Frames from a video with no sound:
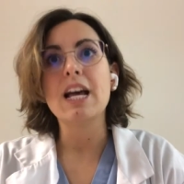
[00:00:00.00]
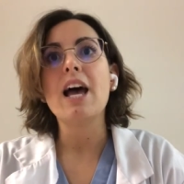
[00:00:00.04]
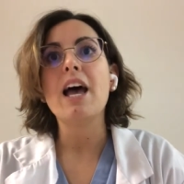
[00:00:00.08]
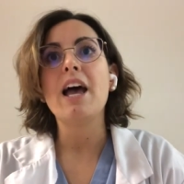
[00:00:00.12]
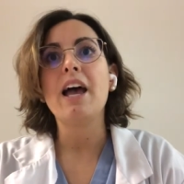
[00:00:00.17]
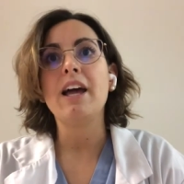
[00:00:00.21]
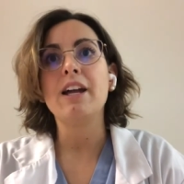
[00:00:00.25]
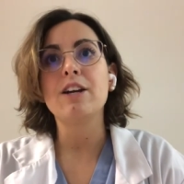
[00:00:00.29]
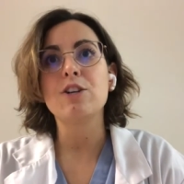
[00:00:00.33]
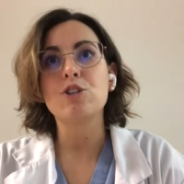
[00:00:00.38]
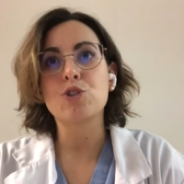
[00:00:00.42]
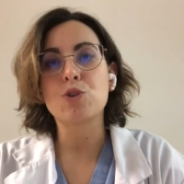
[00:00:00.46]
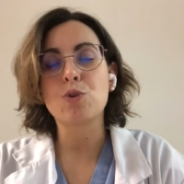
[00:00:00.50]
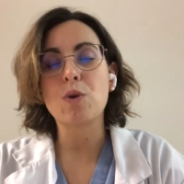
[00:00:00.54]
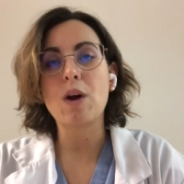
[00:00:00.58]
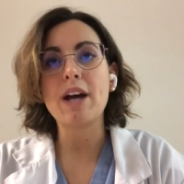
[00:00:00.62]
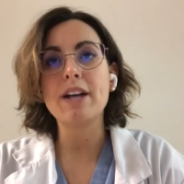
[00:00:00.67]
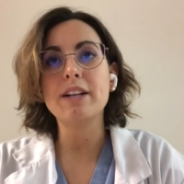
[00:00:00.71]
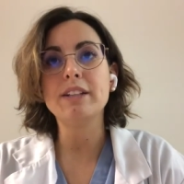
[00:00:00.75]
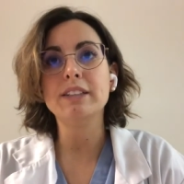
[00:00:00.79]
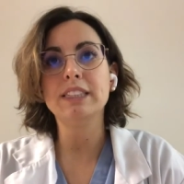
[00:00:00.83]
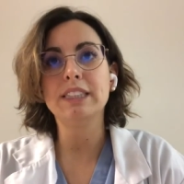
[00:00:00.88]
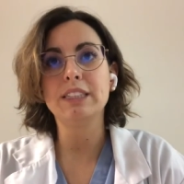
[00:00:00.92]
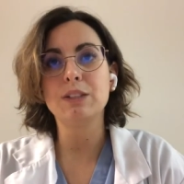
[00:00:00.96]
and
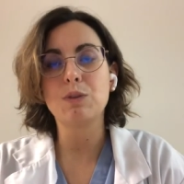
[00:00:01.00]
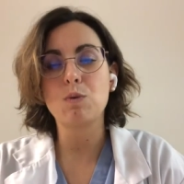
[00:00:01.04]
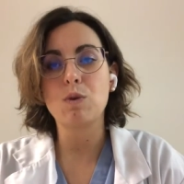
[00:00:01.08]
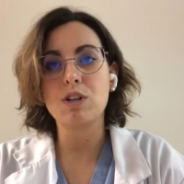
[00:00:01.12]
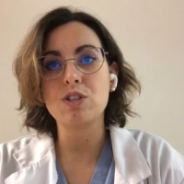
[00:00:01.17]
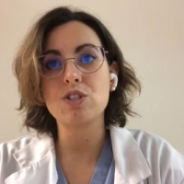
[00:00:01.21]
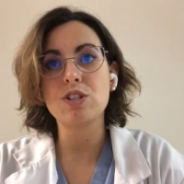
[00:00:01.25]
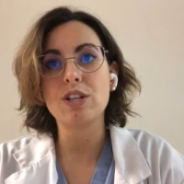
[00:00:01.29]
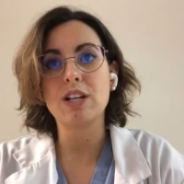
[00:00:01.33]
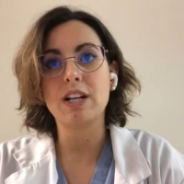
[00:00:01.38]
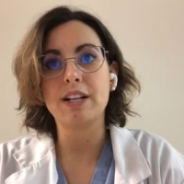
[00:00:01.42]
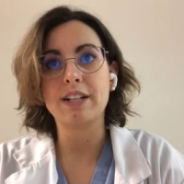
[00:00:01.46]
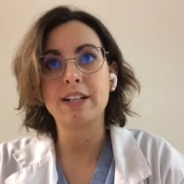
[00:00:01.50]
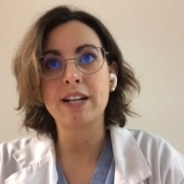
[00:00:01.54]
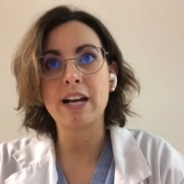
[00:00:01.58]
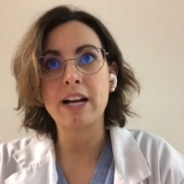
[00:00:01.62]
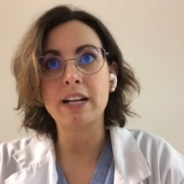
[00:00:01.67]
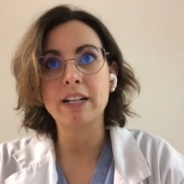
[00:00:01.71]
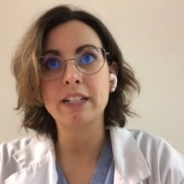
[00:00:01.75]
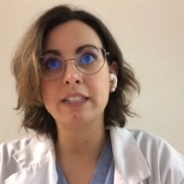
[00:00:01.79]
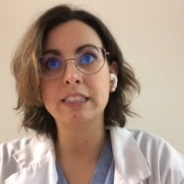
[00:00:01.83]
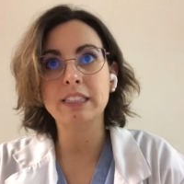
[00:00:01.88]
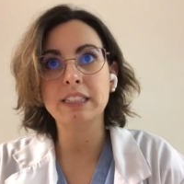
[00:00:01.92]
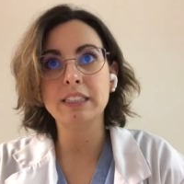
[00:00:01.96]
trial sequential
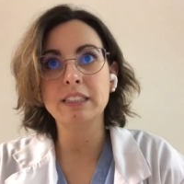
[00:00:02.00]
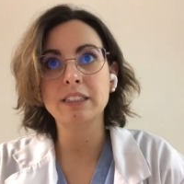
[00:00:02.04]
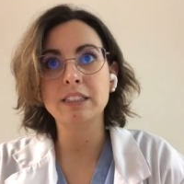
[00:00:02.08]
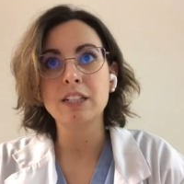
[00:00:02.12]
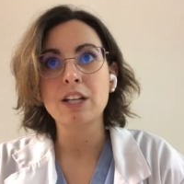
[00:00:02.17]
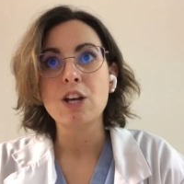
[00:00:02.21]
analysis